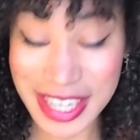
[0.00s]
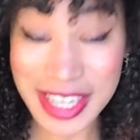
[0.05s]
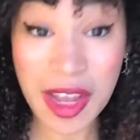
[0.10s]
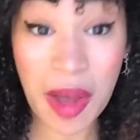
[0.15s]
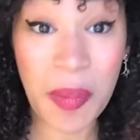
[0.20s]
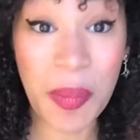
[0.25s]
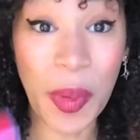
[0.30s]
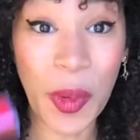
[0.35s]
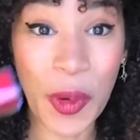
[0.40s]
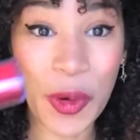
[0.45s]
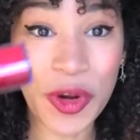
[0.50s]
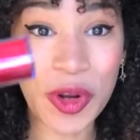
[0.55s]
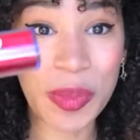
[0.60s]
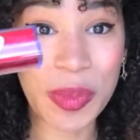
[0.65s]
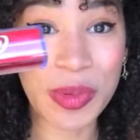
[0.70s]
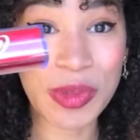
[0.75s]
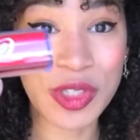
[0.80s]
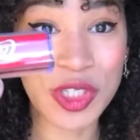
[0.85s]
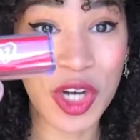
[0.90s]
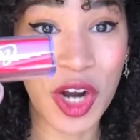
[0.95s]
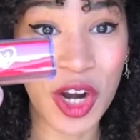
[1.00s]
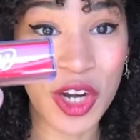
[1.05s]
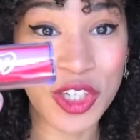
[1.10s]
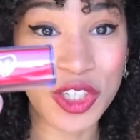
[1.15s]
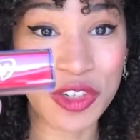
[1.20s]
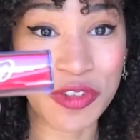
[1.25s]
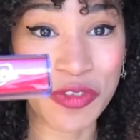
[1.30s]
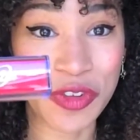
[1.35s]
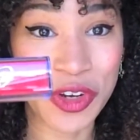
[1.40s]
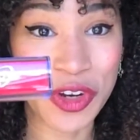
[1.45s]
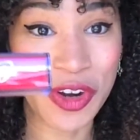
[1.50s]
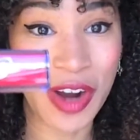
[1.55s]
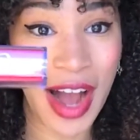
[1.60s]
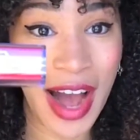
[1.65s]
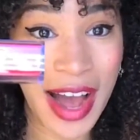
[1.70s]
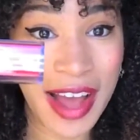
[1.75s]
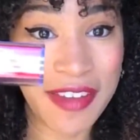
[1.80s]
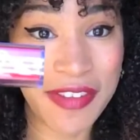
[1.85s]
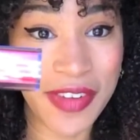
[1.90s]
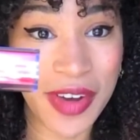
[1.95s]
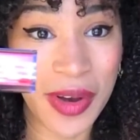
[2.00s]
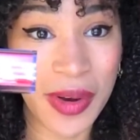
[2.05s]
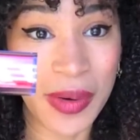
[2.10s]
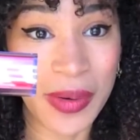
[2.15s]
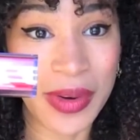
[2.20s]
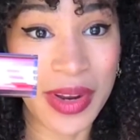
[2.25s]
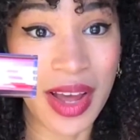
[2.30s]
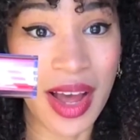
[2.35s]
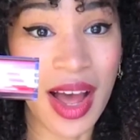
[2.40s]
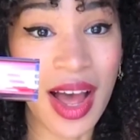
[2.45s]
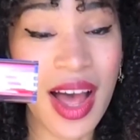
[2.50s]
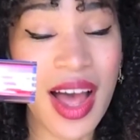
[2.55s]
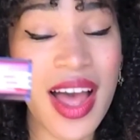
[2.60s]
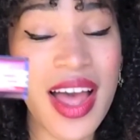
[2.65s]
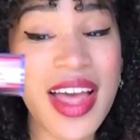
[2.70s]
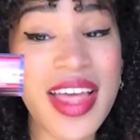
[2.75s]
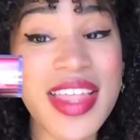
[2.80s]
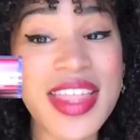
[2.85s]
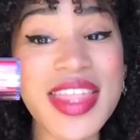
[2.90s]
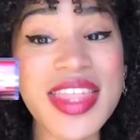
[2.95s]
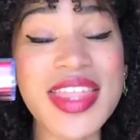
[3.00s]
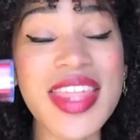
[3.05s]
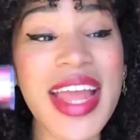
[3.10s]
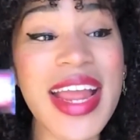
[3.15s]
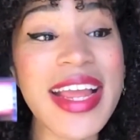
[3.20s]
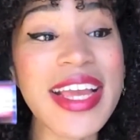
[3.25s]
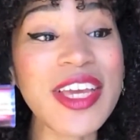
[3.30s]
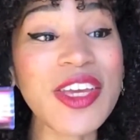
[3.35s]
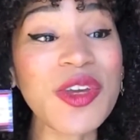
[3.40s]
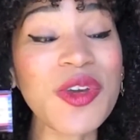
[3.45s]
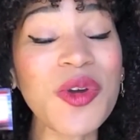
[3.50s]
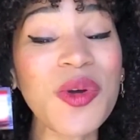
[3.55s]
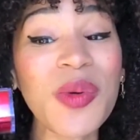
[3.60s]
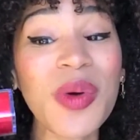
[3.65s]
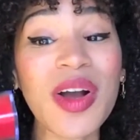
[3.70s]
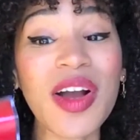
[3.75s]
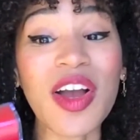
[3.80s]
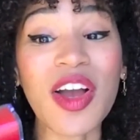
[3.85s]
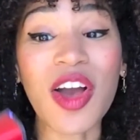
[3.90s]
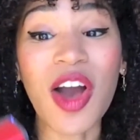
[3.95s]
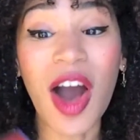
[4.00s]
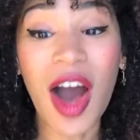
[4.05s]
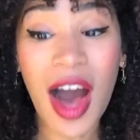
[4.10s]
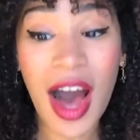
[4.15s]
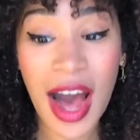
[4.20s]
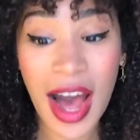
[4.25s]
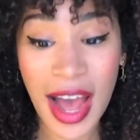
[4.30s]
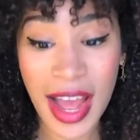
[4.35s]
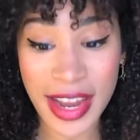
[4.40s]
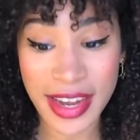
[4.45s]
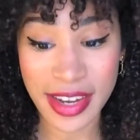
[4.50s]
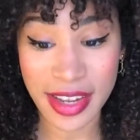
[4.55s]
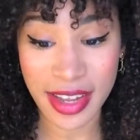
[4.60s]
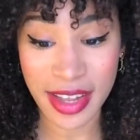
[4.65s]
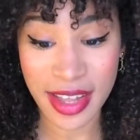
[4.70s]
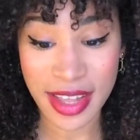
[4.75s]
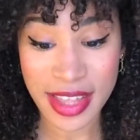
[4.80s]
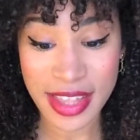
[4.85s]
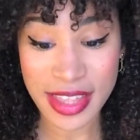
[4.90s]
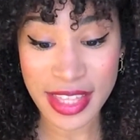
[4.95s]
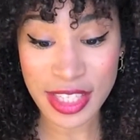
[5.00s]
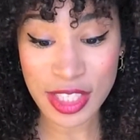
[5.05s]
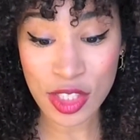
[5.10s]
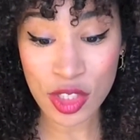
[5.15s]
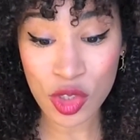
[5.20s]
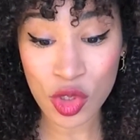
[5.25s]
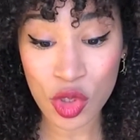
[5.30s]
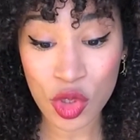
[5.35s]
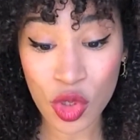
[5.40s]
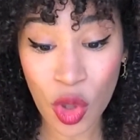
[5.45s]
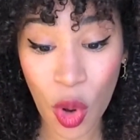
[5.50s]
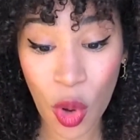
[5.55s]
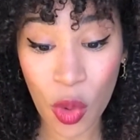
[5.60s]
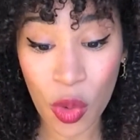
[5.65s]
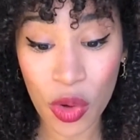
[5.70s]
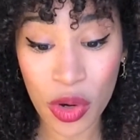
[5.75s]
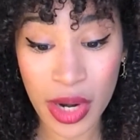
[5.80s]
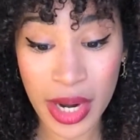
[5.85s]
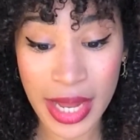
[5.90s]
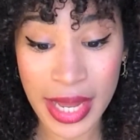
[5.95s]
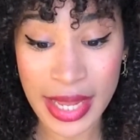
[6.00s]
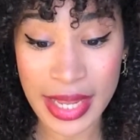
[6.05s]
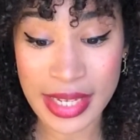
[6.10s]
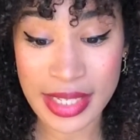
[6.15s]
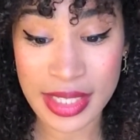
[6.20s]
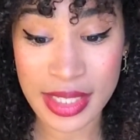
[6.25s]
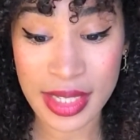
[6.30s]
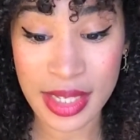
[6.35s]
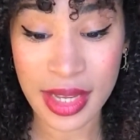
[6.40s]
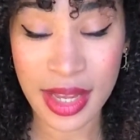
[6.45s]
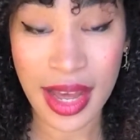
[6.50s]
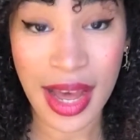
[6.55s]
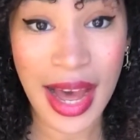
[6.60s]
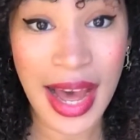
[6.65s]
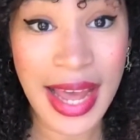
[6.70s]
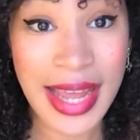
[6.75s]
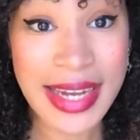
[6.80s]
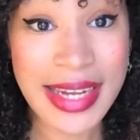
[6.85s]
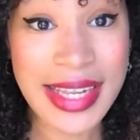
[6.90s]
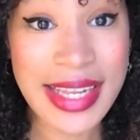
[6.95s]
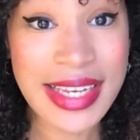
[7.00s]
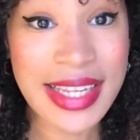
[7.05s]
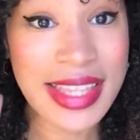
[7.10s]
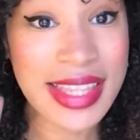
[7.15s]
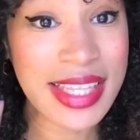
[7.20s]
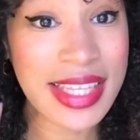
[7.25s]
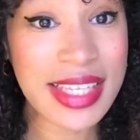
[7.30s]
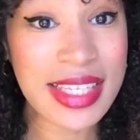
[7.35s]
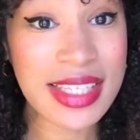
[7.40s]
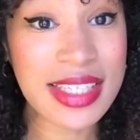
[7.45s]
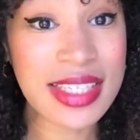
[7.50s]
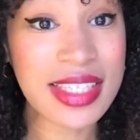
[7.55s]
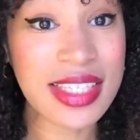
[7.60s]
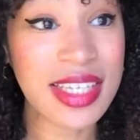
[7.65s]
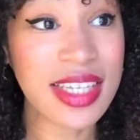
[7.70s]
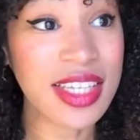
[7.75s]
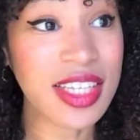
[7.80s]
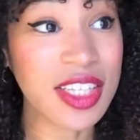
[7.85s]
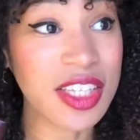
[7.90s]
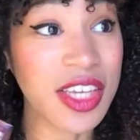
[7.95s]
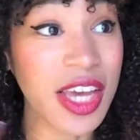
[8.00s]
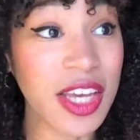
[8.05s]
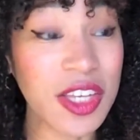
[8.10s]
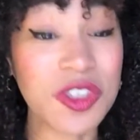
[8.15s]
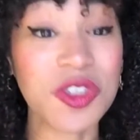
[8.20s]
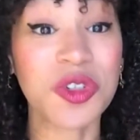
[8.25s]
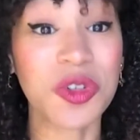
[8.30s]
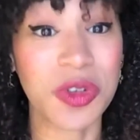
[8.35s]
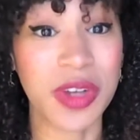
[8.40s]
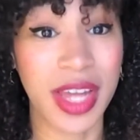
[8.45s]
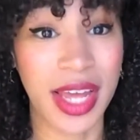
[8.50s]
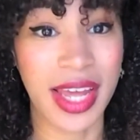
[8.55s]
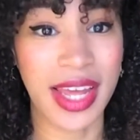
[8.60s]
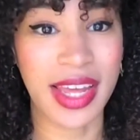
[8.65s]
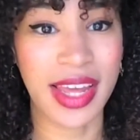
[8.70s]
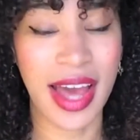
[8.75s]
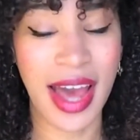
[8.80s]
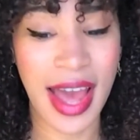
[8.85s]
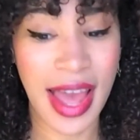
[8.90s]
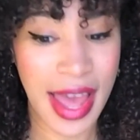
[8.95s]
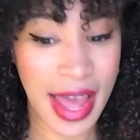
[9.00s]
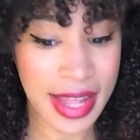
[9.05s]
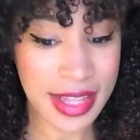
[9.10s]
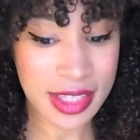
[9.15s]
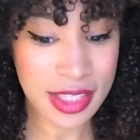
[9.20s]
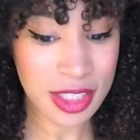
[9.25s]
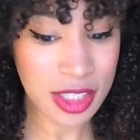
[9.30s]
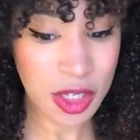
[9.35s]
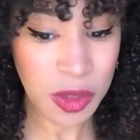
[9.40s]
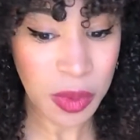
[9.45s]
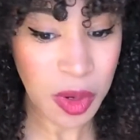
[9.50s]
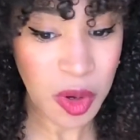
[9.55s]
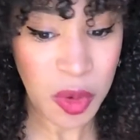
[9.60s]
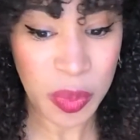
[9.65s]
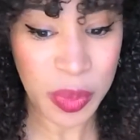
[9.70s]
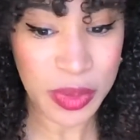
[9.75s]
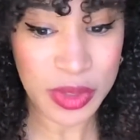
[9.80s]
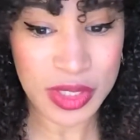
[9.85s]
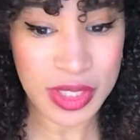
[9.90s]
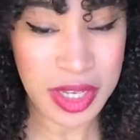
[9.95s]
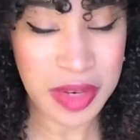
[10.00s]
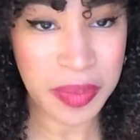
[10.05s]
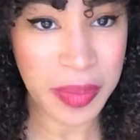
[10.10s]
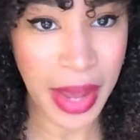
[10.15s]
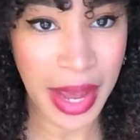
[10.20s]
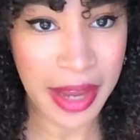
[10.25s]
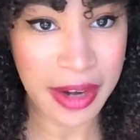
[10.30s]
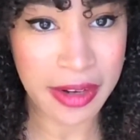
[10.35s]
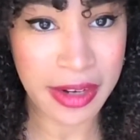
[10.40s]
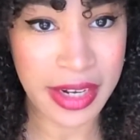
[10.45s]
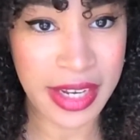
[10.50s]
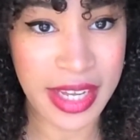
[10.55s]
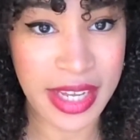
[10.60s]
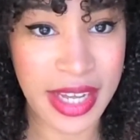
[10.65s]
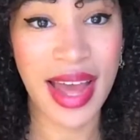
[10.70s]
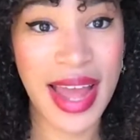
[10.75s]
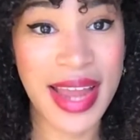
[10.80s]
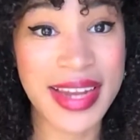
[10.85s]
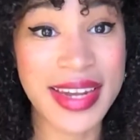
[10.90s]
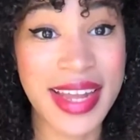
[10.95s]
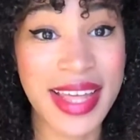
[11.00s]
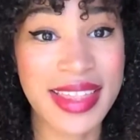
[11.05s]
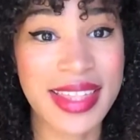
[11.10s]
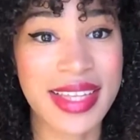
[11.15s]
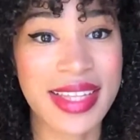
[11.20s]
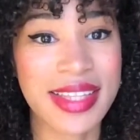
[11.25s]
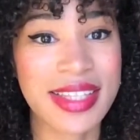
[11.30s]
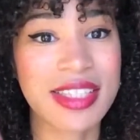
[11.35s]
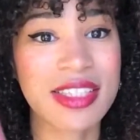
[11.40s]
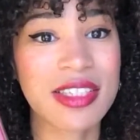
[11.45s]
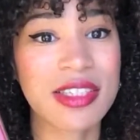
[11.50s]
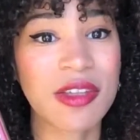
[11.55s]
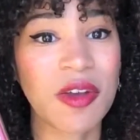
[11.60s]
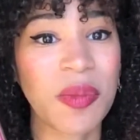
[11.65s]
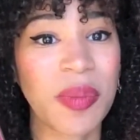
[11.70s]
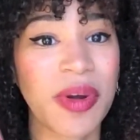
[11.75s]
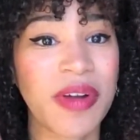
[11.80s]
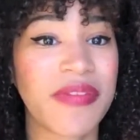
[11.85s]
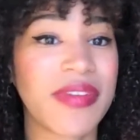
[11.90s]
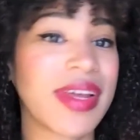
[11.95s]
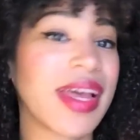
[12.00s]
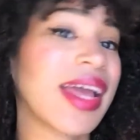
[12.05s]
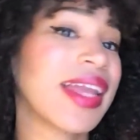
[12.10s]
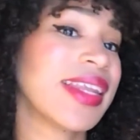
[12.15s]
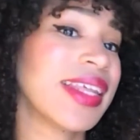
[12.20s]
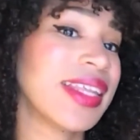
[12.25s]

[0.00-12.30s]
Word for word: like a portable charger for your iPhone. Thank you, God. This is so great. I needed this yesterday. I had 0% battery. I had nothing. This is so perfect. I